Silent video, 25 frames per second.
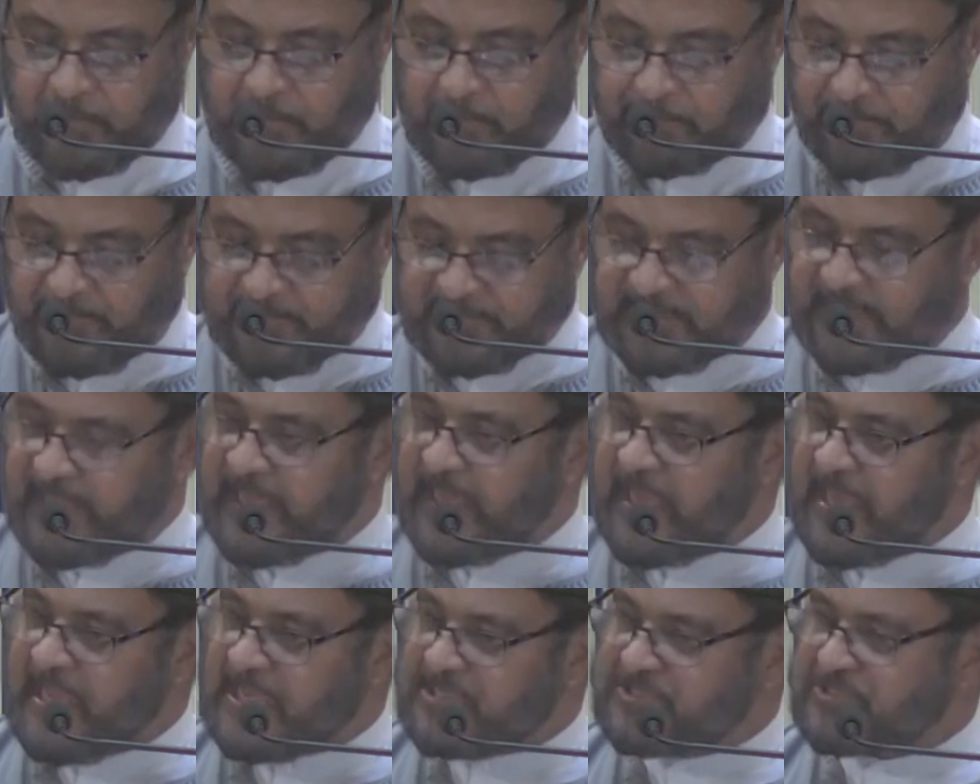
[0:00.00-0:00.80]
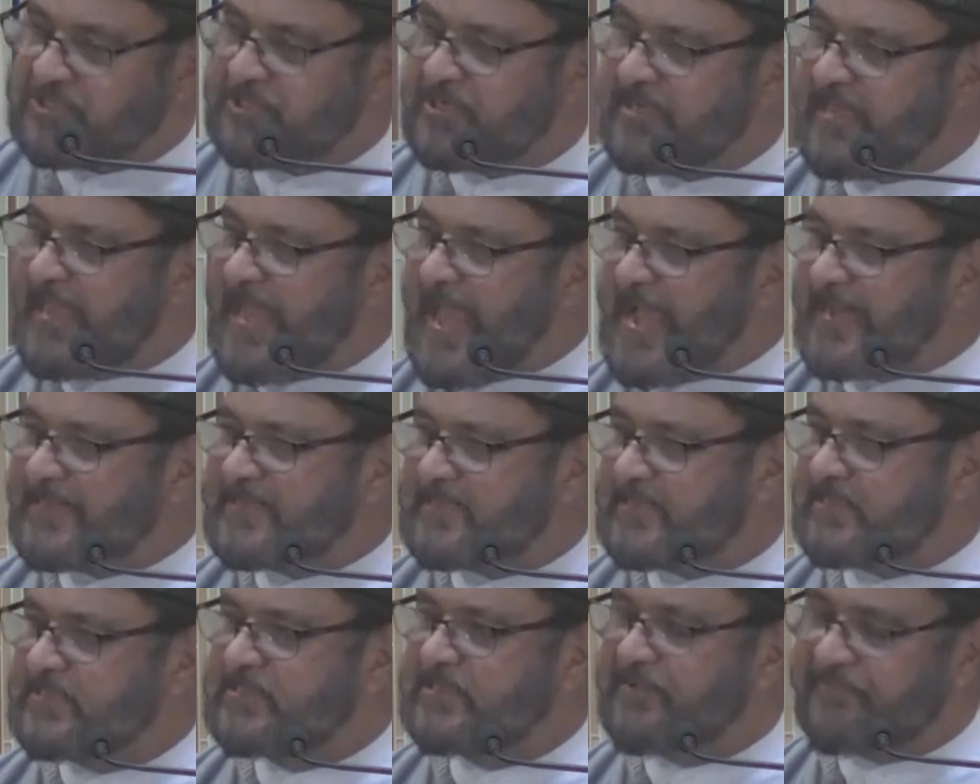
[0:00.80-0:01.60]
But each
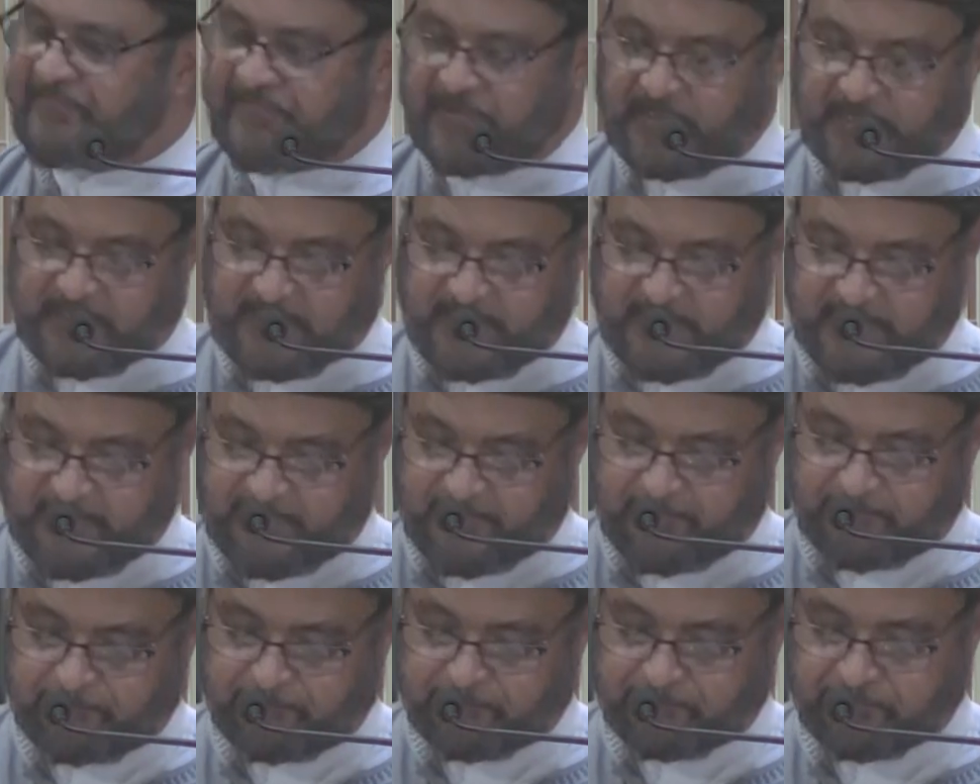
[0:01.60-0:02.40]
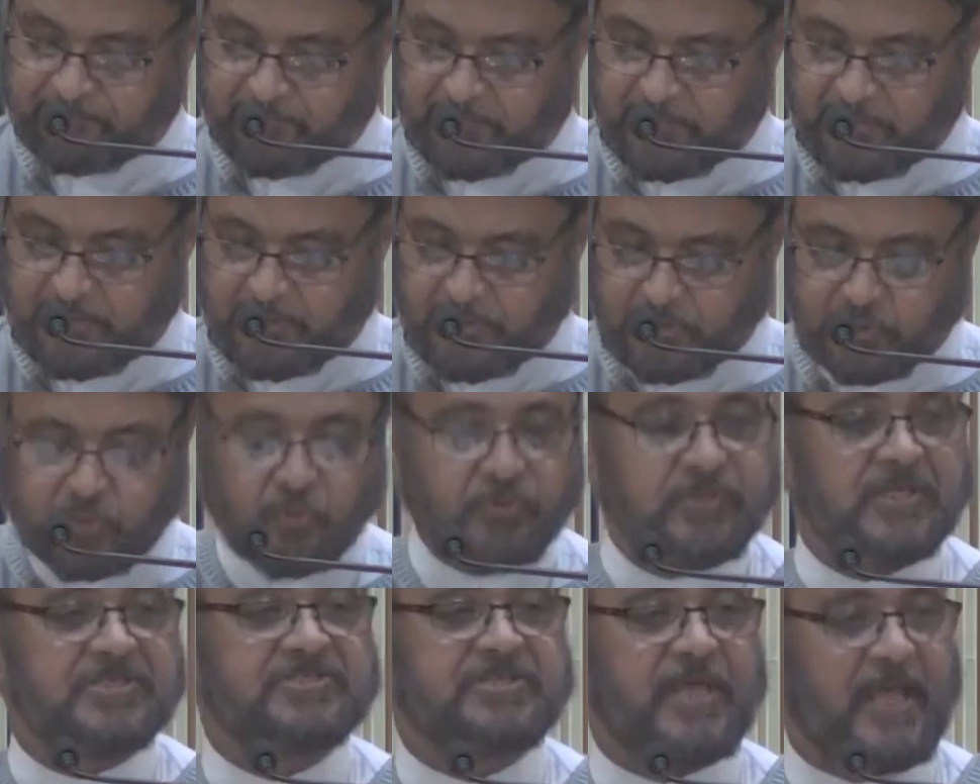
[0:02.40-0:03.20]
reacted differently to
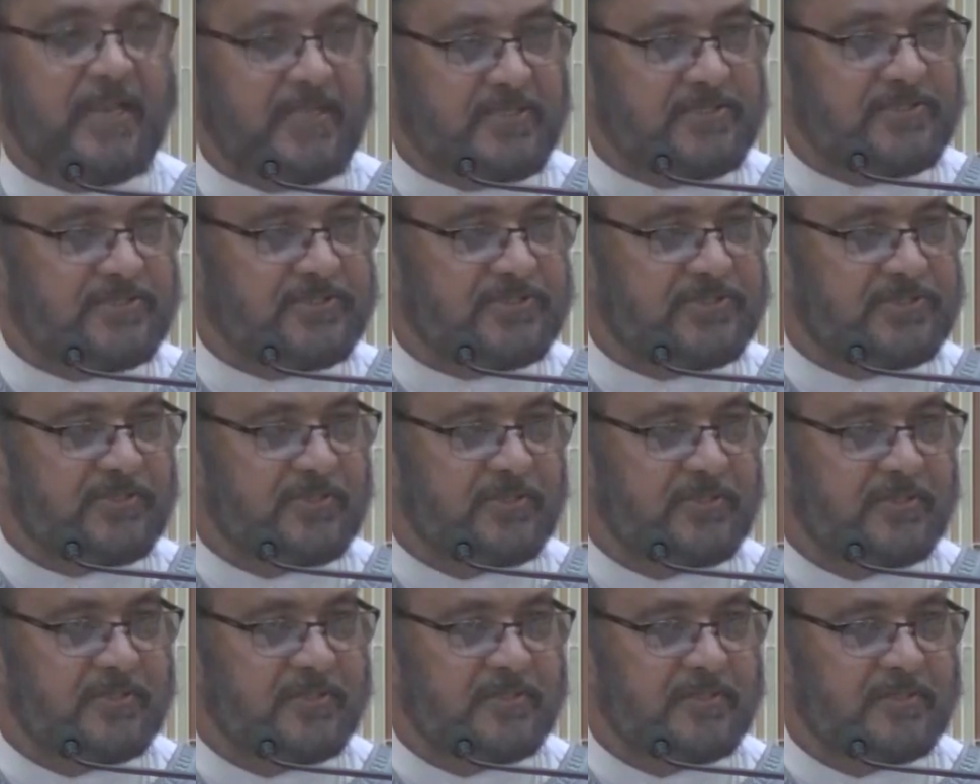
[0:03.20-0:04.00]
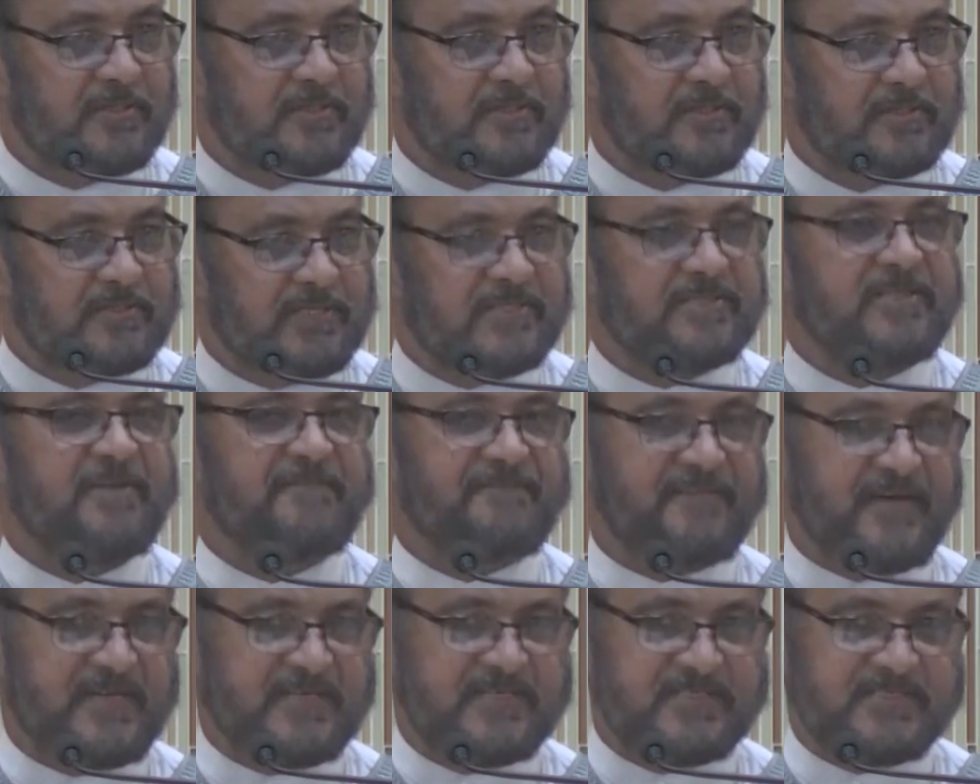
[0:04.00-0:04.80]
the challenge that they
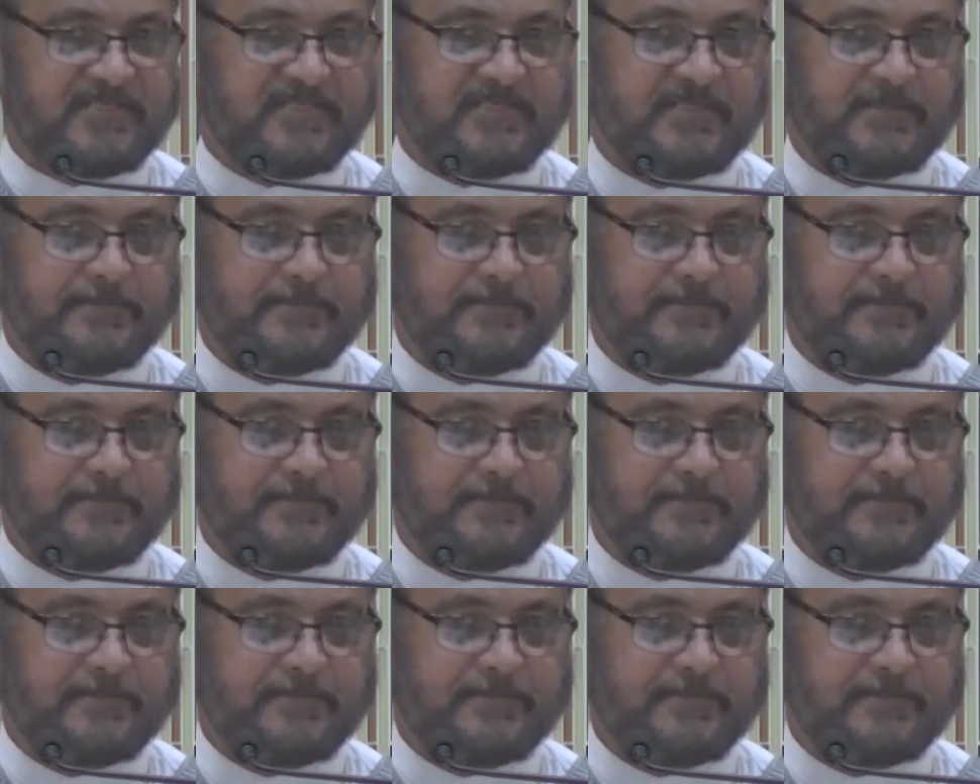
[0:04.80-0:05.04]
faced.